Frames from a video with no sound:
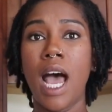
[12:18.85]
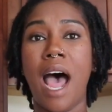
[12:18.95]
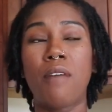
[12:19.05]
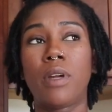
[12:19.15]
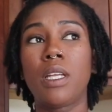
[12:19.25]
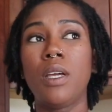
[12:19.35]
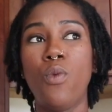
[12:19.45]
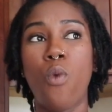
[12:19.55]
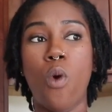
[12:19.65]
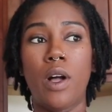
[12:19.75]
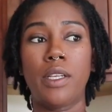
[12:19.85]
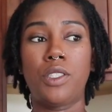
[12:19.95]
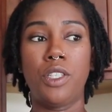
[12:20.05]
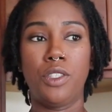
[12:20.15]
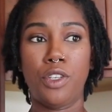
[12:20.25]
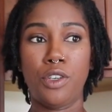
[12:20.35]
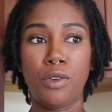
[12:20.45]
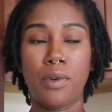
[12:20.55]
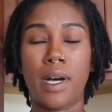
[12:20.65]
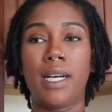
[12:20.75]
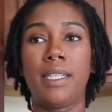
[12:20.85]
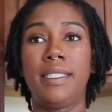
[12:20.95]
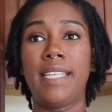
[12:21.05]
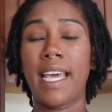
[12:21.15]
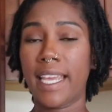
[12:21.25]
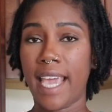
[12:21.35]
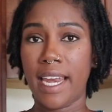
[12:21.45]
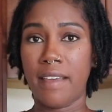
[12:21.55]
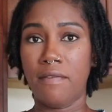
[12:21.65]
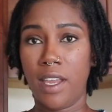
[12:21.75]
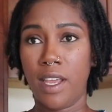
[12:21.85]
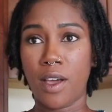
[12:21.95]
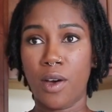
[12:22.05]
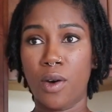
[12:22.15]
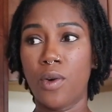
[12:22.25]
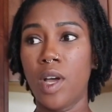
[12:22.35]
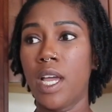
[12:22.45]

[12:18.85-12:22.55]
I really want to do a dedicated video